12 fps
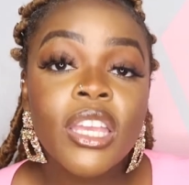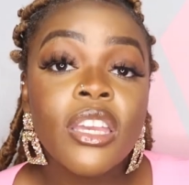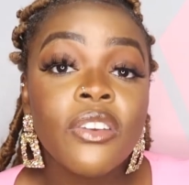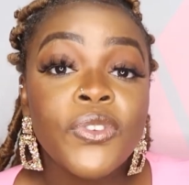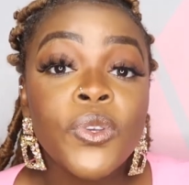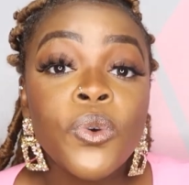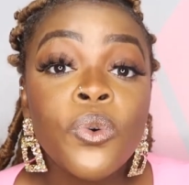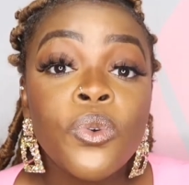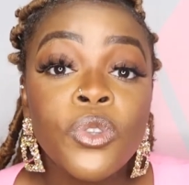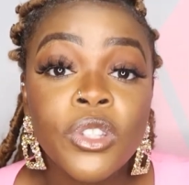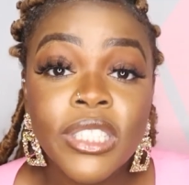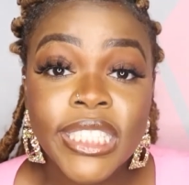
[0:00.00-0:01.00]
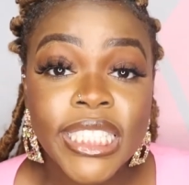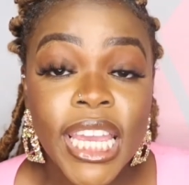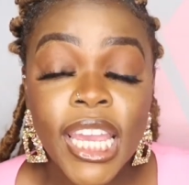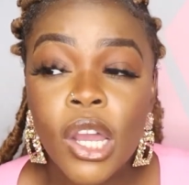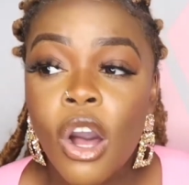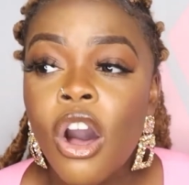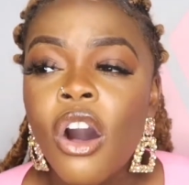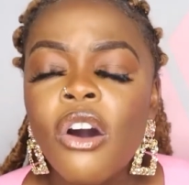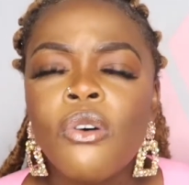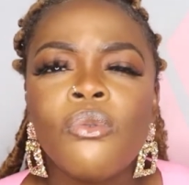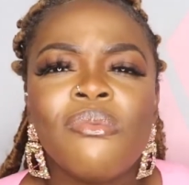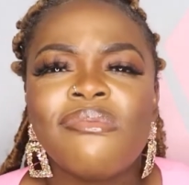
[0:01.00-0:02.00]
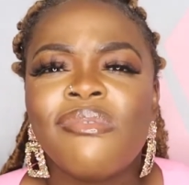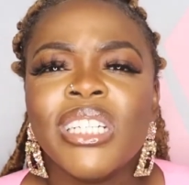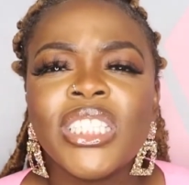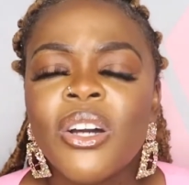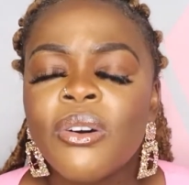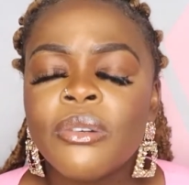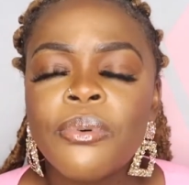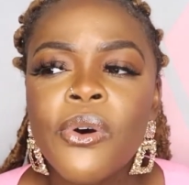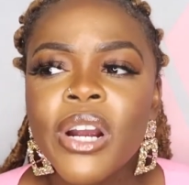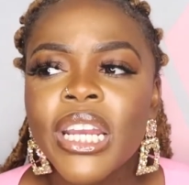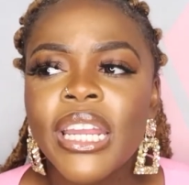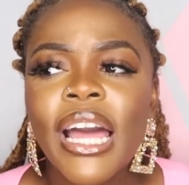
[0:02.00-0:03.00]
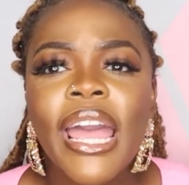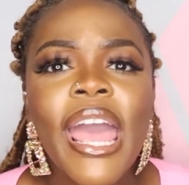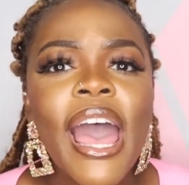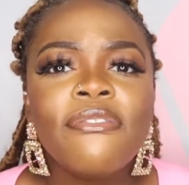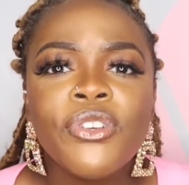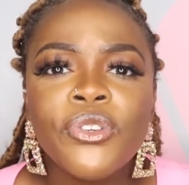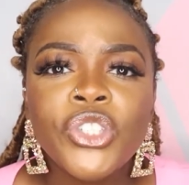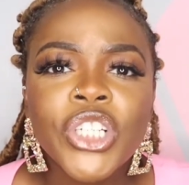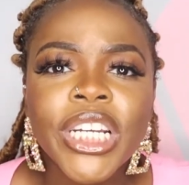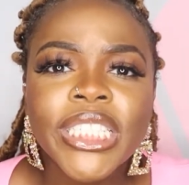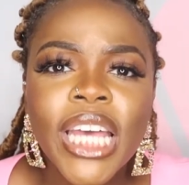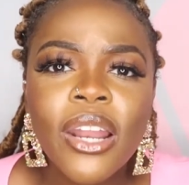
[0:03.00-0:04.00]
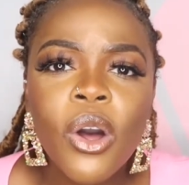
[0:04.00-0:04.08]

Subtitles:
If you say, oh, what's so important? I have new trays at